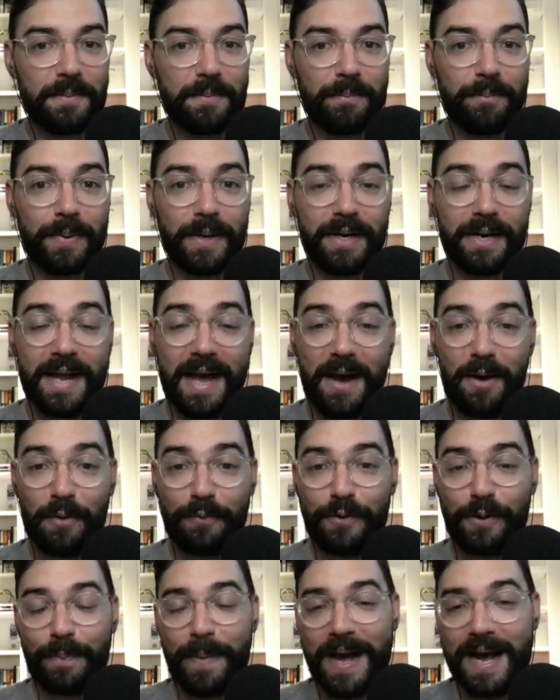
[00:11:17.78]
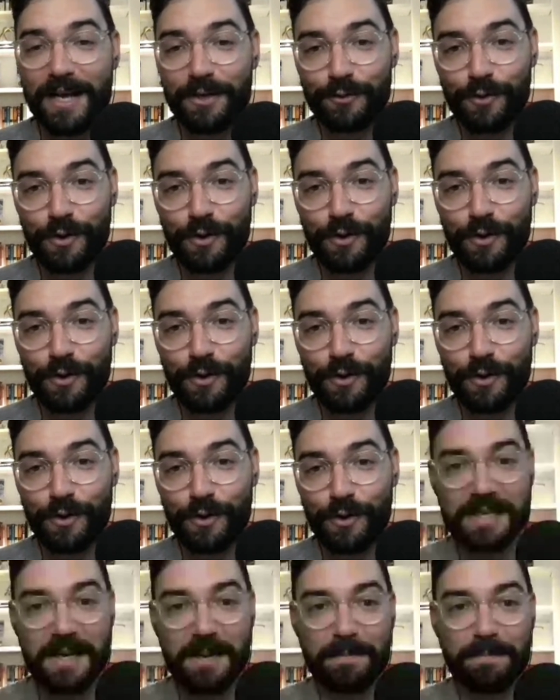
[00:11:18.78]
But now, if your pass rush is
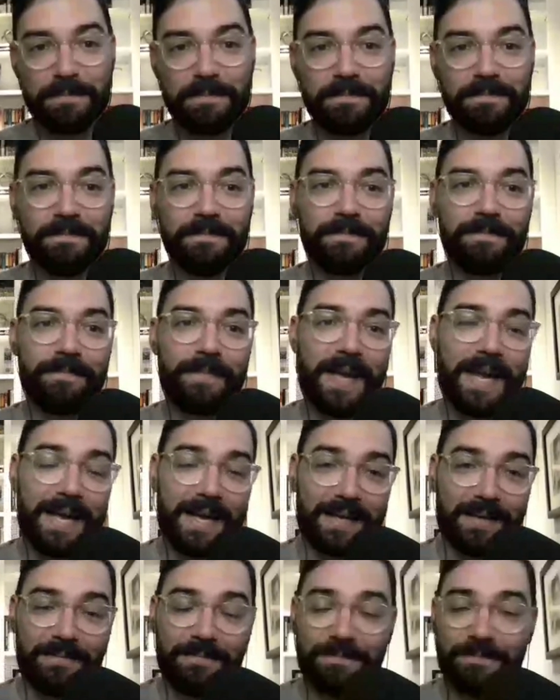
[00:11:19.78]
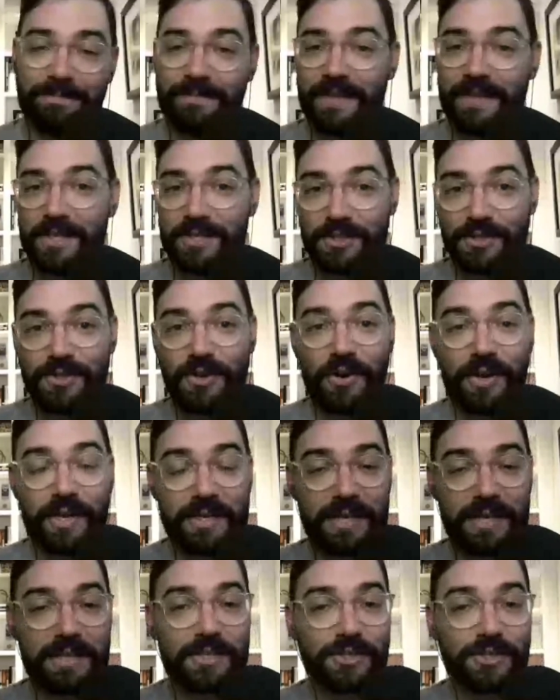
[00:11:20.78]
banged up, man, it's
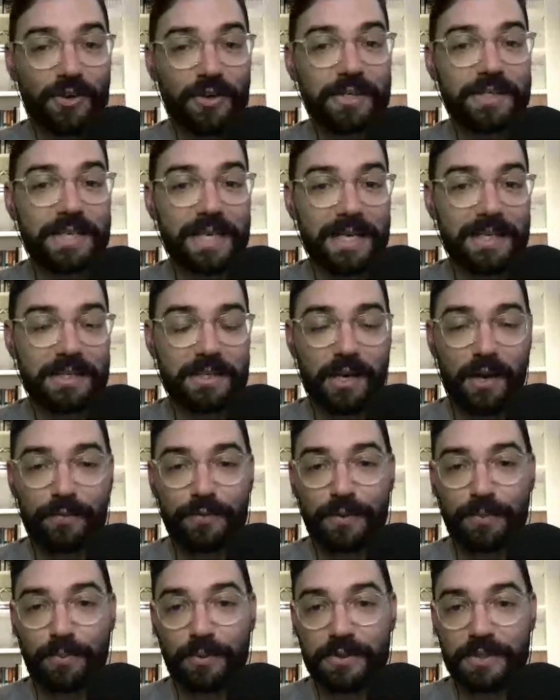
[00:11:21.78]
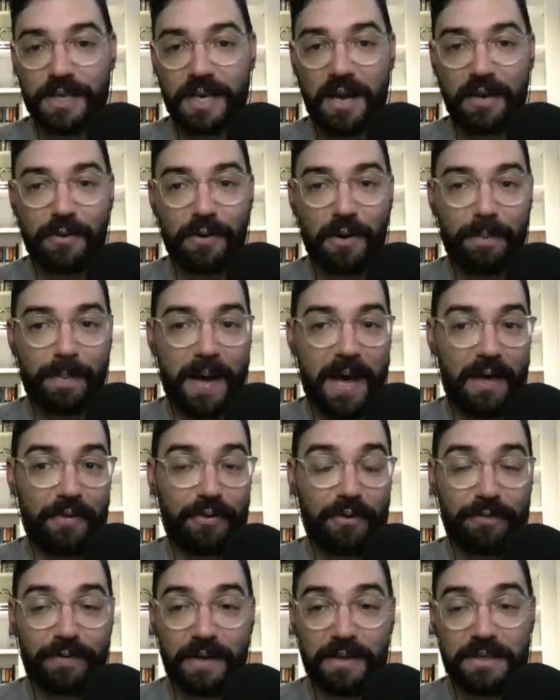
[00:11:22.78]
starting it's starting to get tough to put together a path
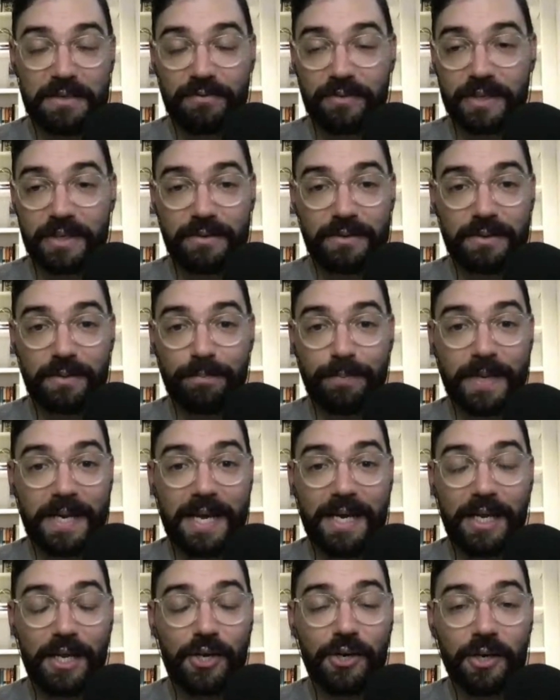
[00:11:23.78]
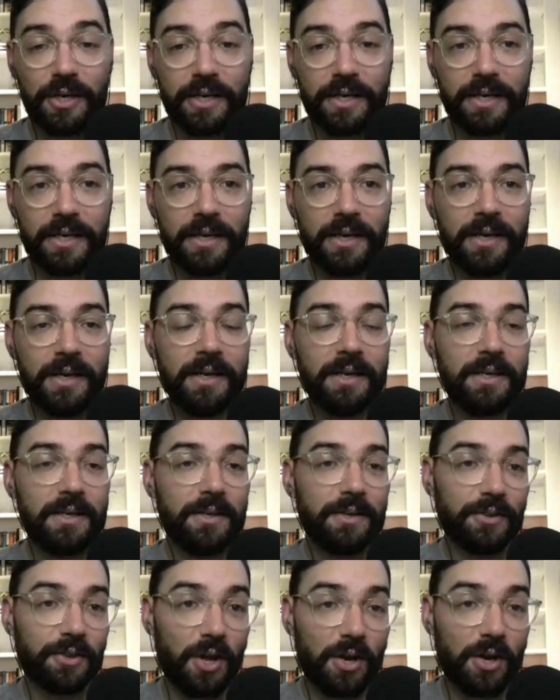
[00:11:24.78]
defensively to, to be any good.
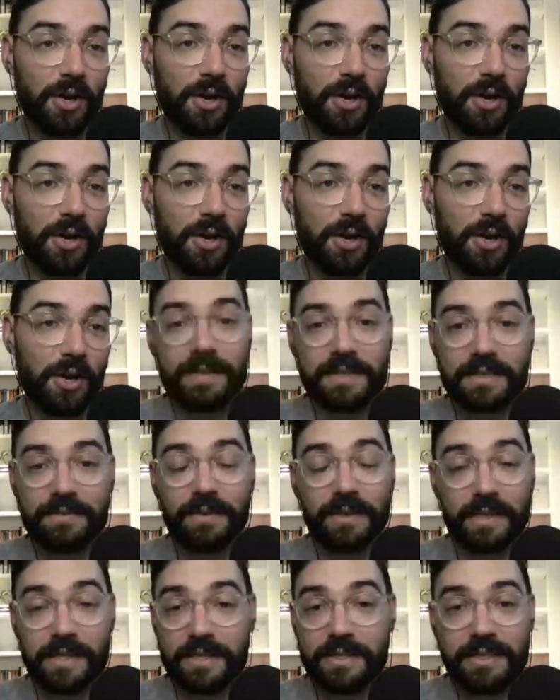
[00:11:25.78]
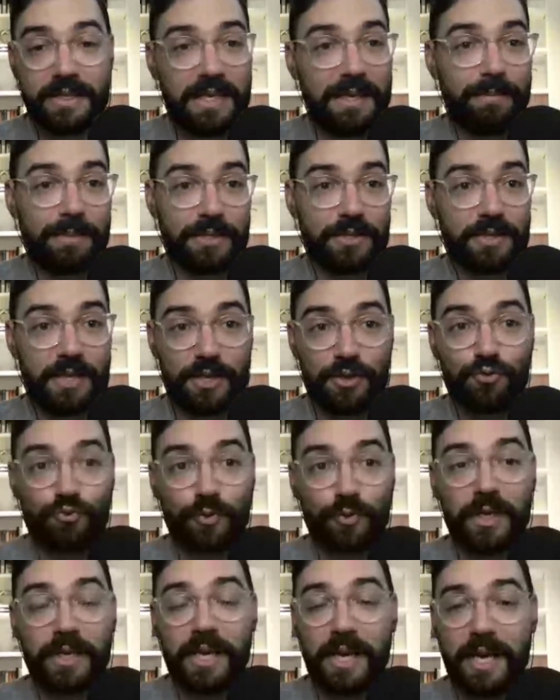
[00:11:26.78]
Luckily, offensively, this team is is
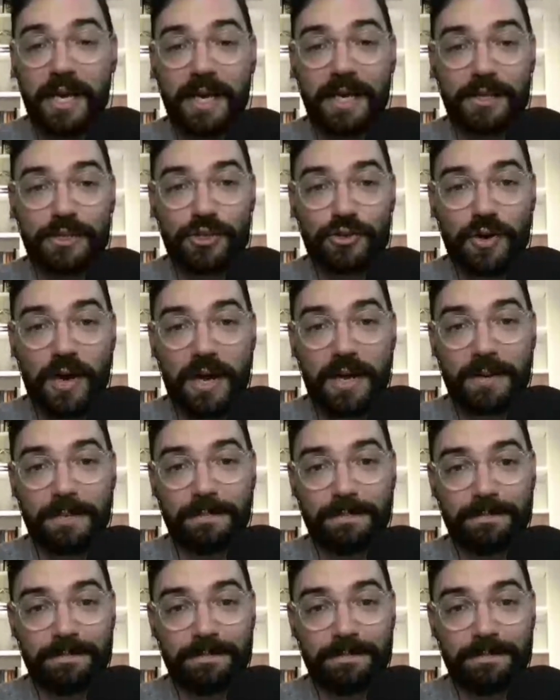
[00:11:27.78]
really hitting its stride.